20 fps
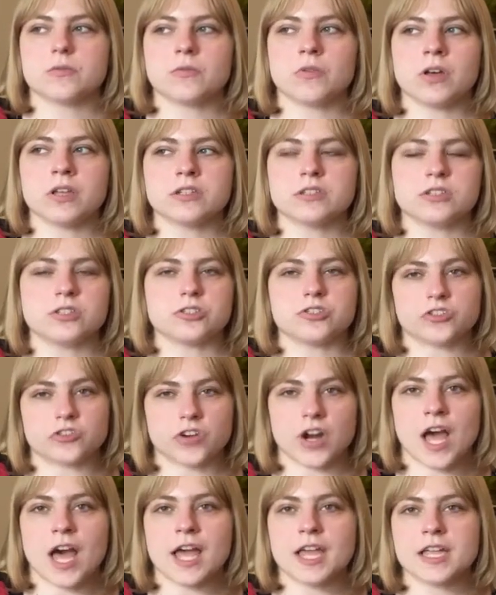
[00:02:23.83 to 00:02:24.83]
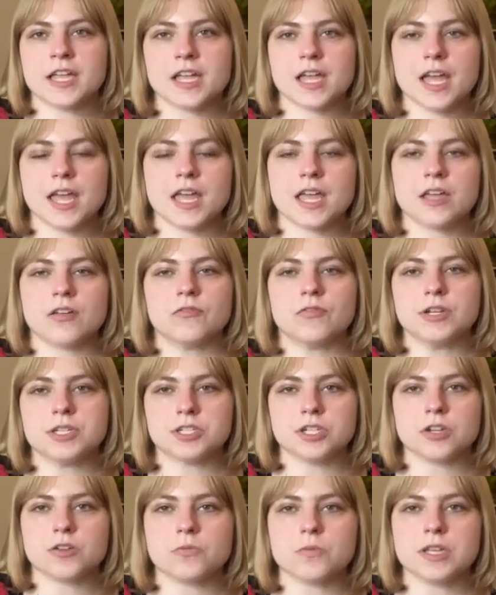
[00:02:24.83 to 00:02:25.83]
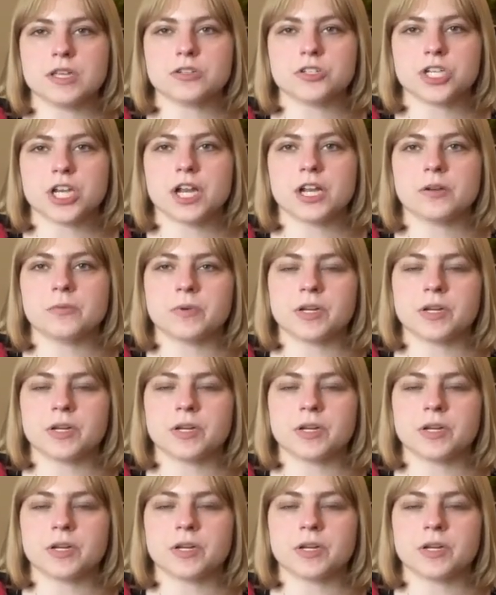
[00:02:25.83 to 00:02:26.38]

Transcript: want to try a rigid wheelchair